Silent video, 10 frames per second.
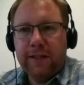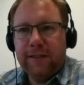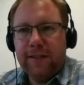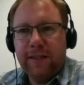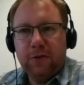
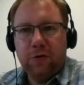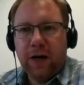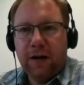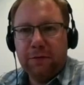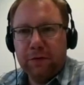see a
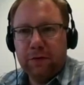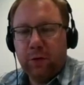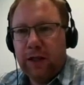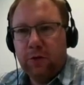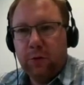draft of
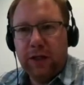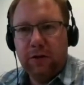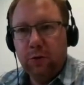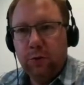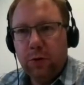
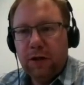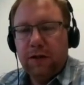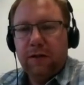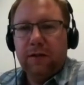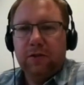2022,
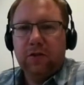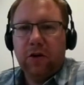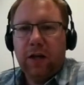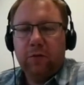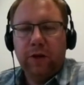so
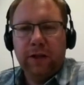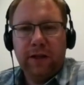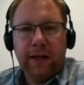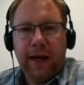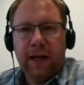that will
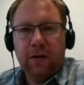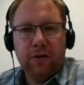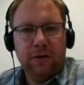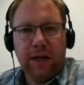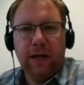again
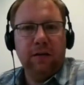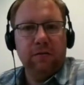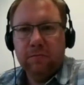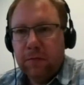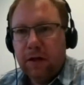contain
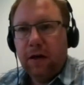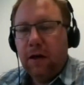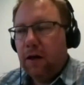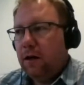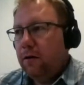
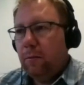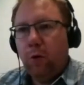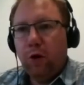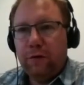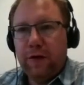
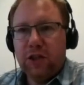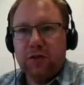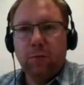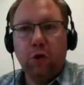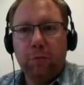more
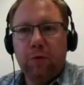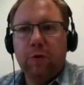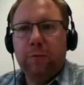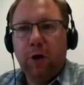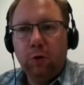features, more
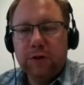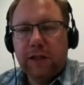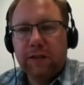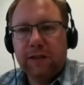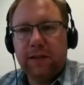
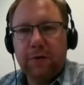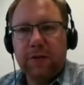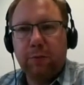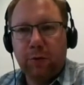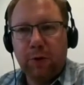proposals. There is a
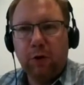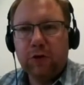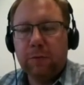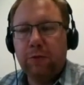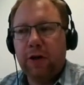
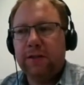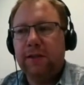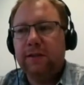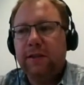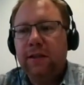proposal
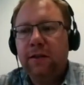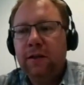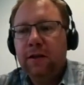process in